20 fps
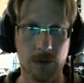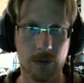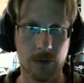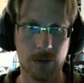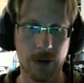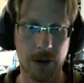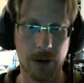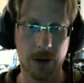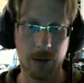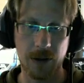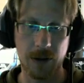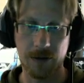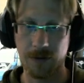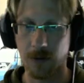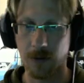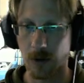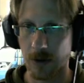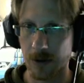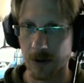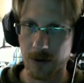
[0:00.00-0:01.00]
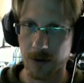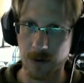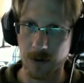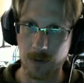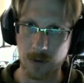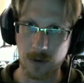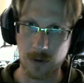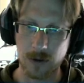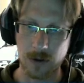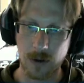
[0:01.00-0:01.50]
whether it be forest
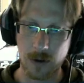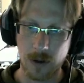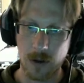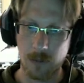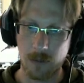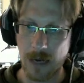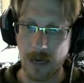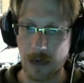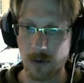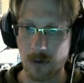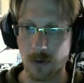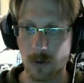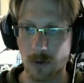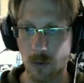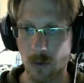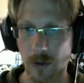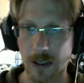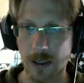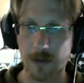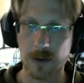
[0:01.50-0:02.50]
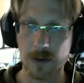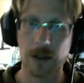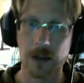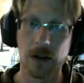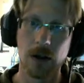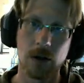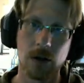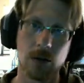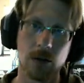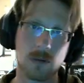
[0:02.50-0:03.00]
or mountain or whatever,
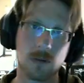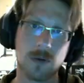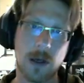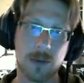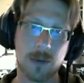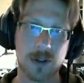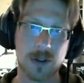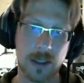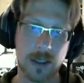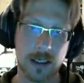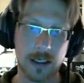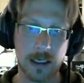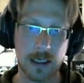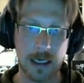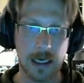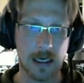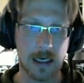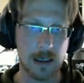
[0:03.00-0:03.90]
represent